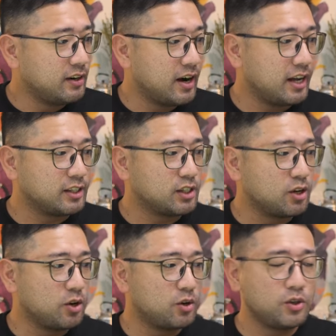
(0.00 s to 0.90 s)
Right,
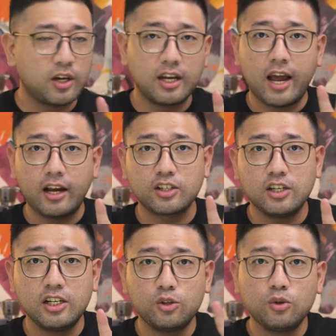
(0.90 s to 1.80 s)
so you can
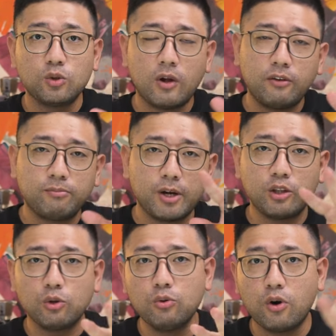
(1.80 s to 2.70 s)
actually do
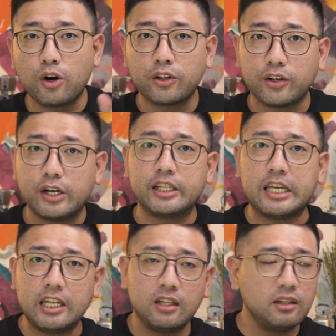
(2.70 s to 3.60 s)
12.2 or
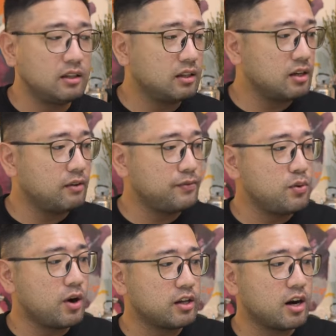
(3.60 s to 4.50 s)
13 if
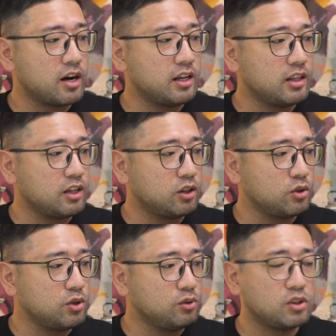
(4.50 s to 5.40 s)
you are targeting to
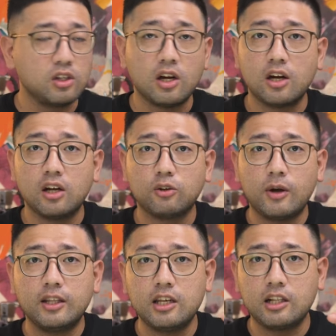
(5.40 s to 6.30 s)
use the
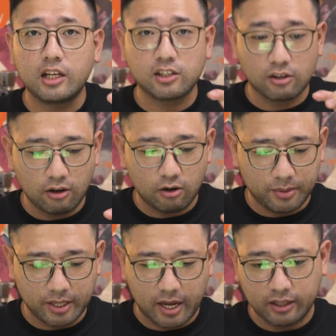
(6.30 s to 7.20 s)
20 clicks on the
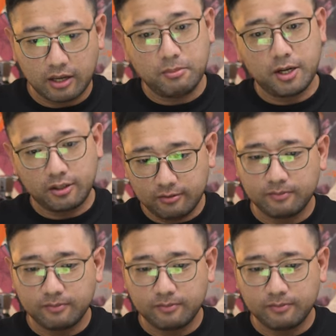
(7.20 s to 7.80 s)
Comandante, but